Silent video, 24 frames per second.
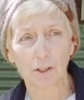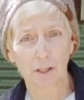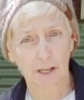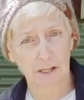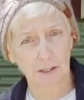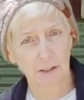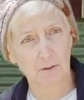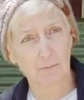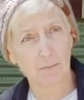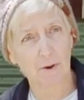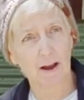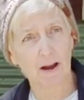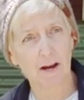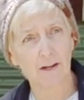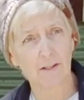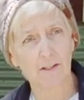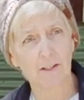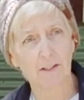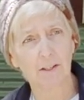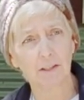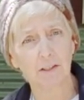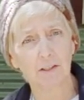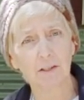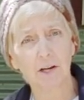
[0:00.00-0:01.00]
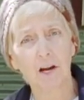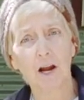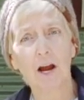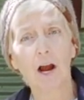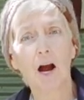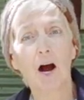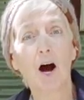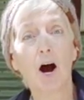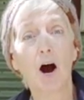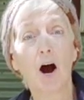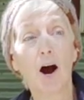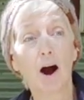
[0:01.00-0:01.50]
to get them out here,
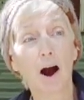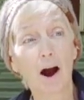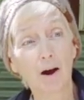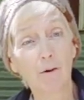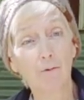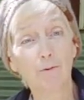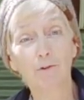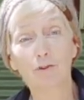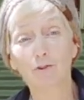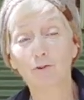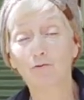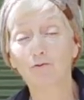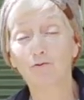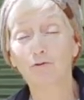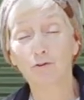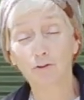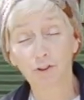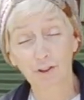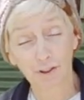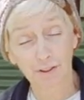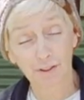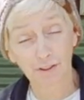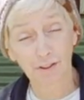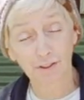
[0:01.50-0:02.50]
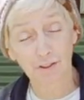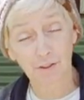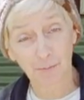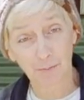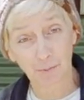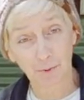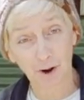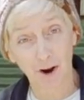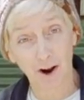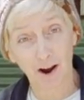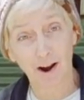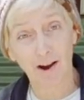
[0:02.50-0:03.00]
I was really
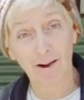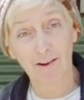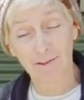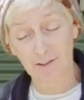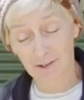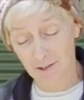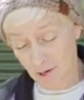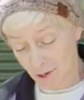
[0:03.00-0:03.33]
surprised.